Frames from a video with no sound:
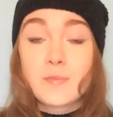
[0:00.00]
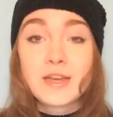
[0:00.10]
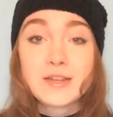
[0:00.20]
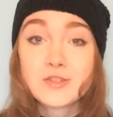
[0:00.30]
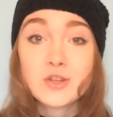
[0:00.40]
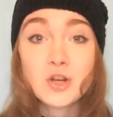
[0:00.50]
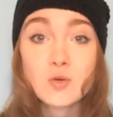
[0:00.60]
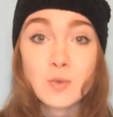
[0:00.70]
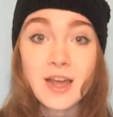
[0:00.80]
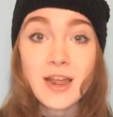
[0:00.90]
Because you know
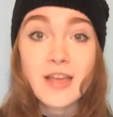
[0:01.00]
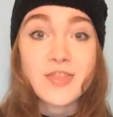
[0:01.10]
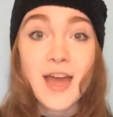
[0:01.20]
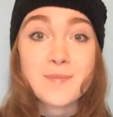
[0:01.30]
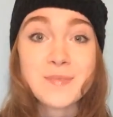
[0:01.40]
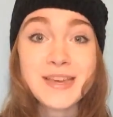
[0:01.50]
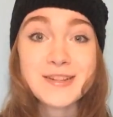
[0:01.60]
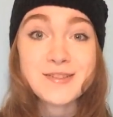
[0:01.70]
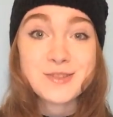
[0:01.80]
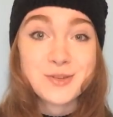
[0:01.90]
what? That
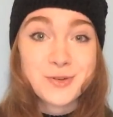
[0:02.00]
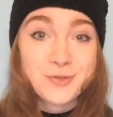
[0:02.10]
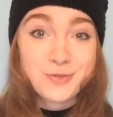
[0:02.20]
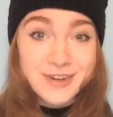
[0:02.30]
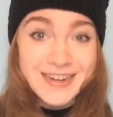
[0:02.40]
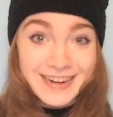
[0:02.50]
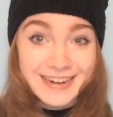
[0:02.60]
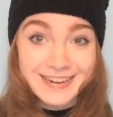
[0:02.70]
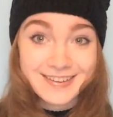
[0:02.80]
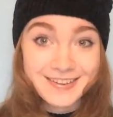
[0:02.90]
means you're
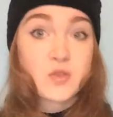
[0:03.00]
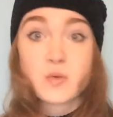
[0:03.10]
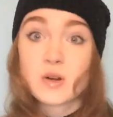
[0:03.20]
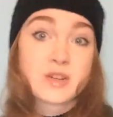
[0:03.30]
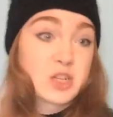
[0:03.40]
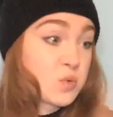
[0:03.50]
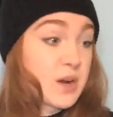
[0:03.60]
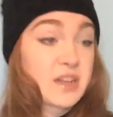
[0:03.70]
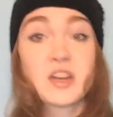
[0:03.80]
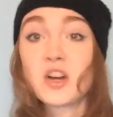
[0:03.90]
reading. If you want to read
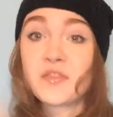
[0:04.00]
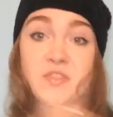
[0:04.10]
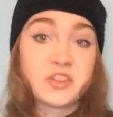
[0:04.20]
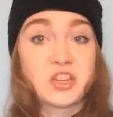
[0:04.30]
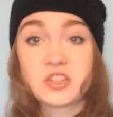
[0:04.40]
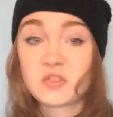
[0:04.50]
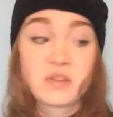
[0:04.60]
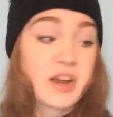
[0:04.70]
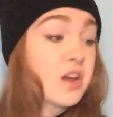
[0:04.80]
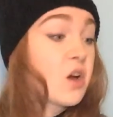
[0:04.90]
Twilight or 50 Shades of
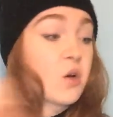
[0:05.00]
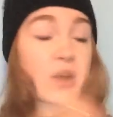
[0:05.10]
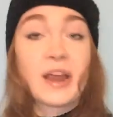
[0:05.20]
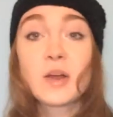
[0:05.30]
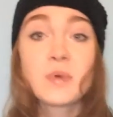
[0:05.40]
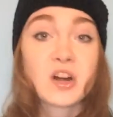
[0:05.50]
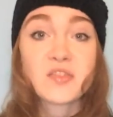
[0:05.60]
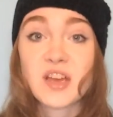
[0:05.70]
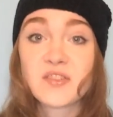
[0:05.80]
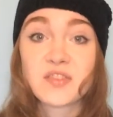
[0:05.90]
Grey or Harry Potter
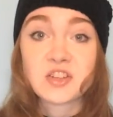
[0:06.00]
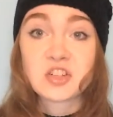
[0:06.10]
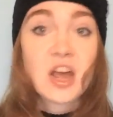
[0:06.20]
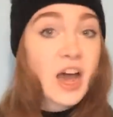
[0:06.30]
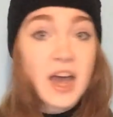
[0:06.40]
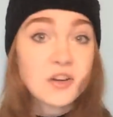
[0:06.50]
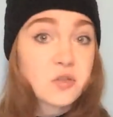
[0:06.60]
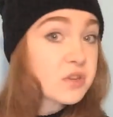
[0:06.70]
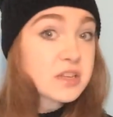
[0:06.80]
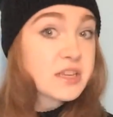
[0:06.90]
fanfiction, I
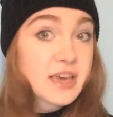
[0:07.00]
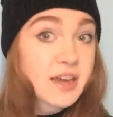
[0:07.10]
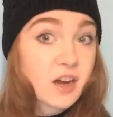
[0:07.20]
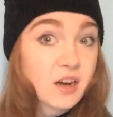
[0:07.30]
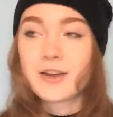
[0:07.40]
don't really care.